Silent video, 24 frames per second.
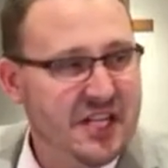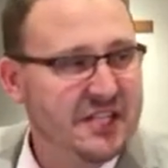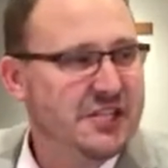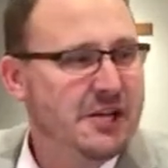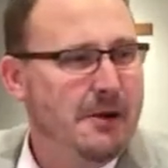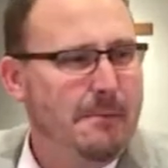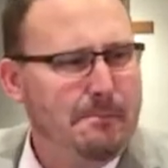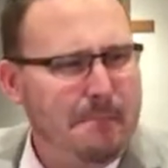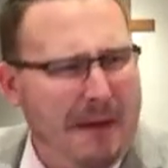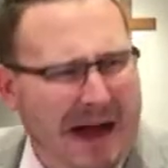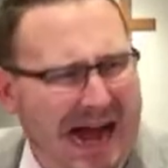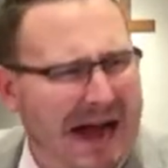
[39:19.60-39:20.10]
such
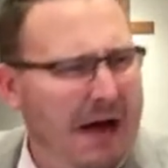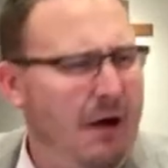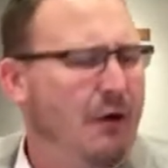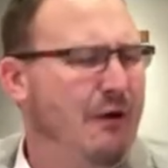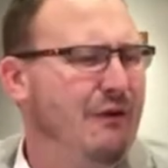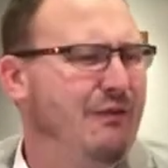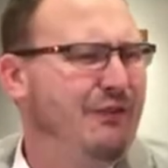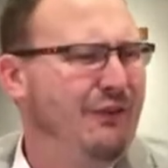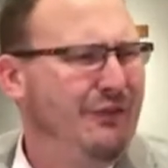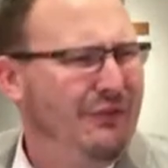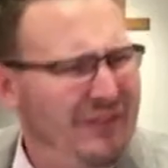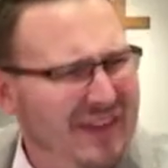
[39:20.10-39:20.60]
a
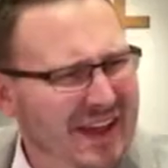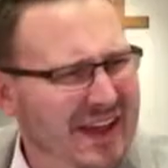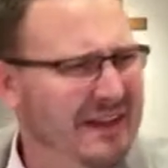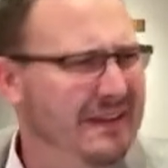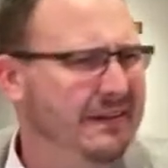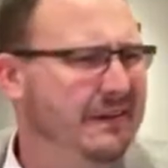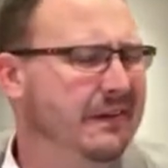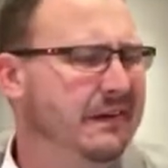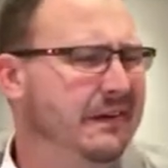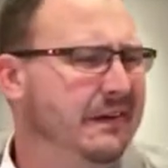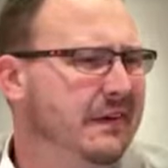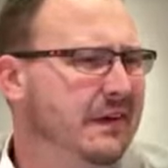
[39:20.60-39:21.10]
powerful
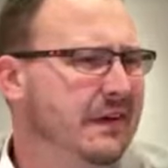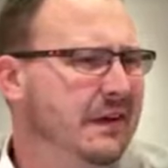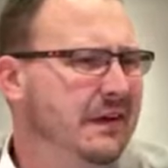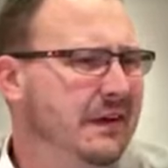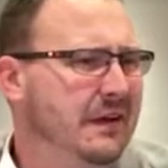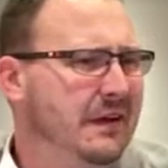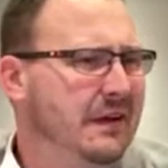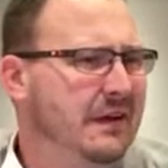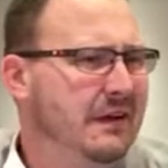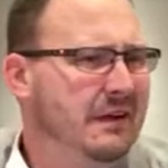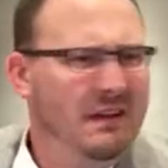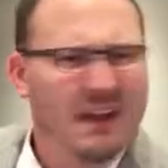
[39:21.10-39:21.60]
thing.
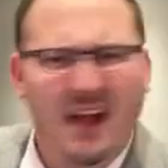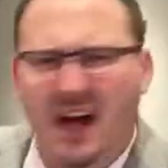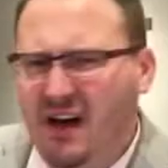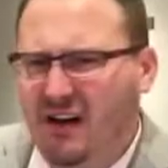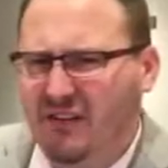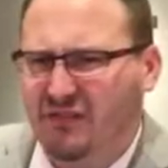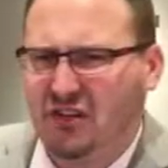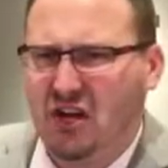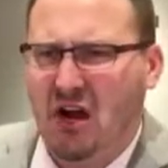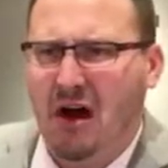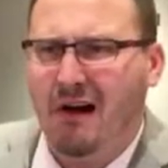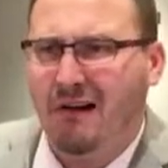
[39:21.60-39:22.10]

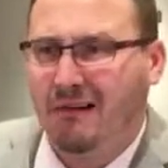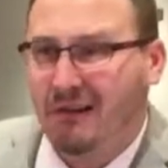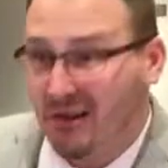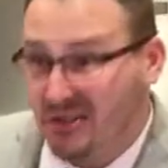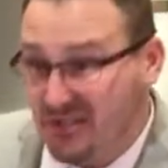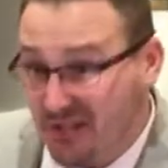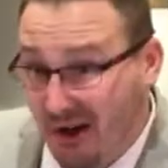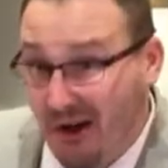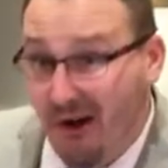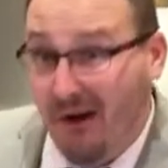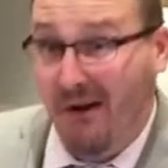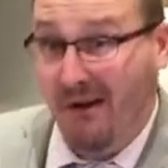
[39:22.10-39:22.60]
Love
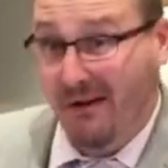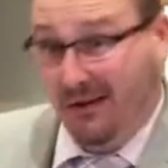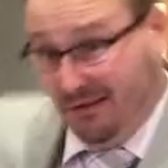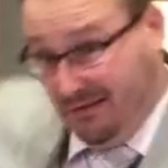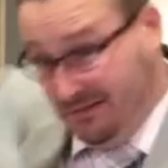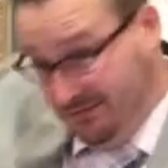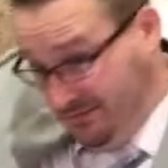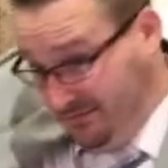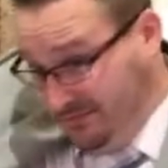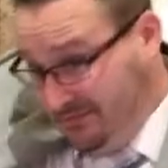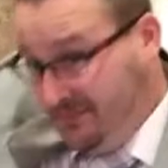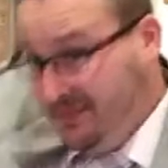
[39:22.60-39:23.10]
conquers all.